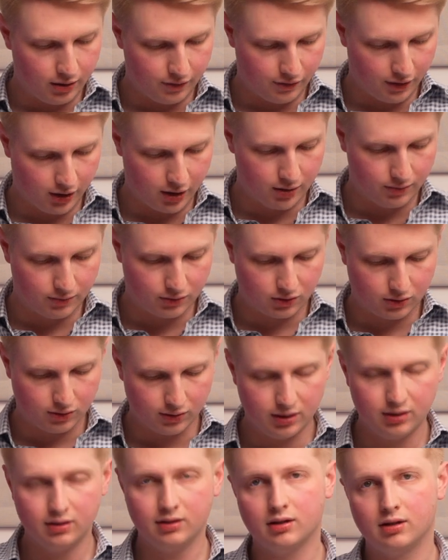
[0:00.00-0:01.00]
of the home
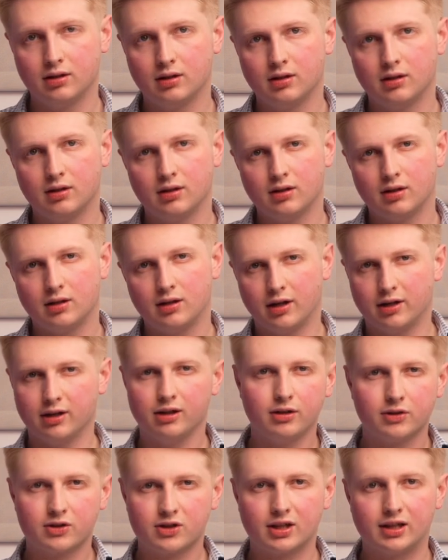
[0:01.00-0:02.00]
screen, kind of
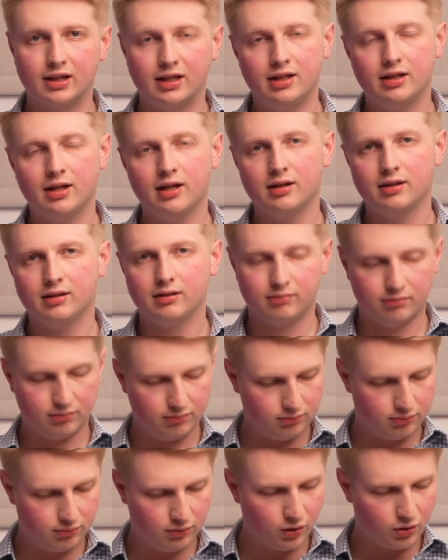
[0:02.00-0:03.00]
looks cleaner,
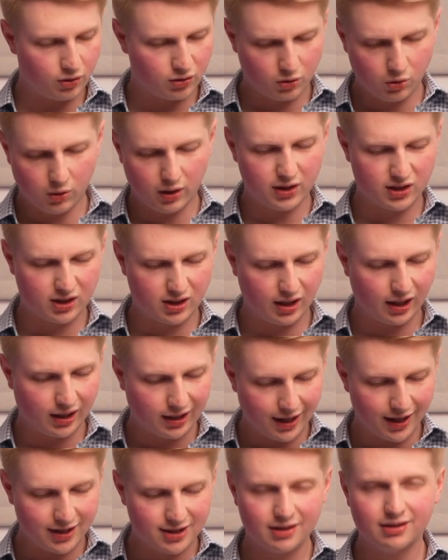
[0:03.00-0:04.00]
not quite as
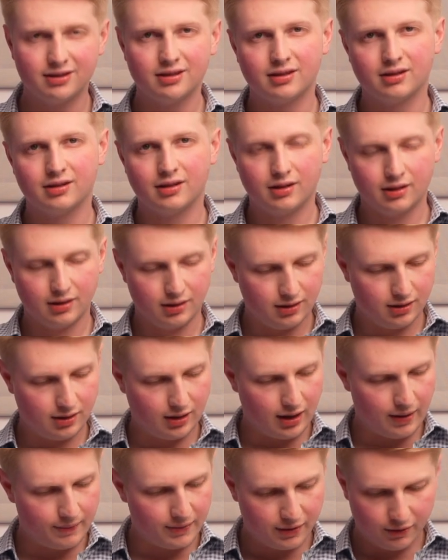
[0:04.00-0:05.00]
cluttered.
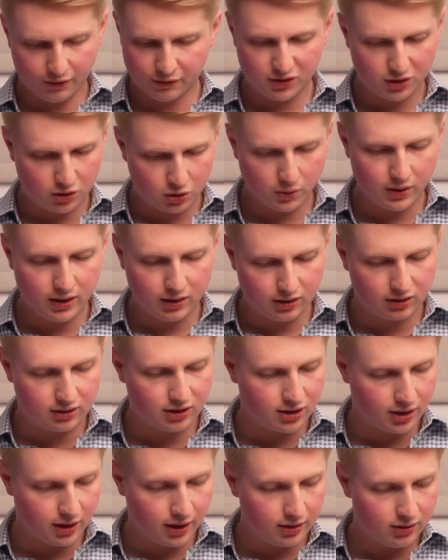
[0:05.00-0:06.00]
They obviously tweaked the
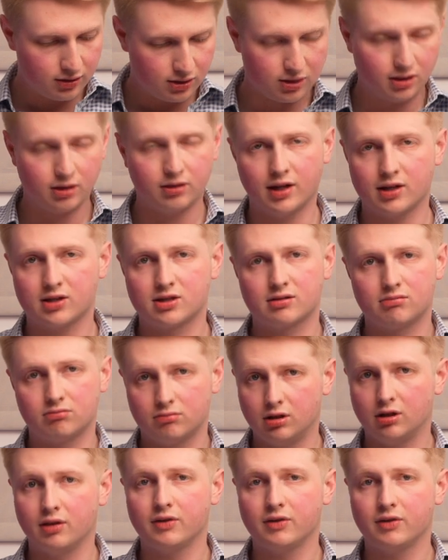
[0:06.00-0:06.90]
design, so that's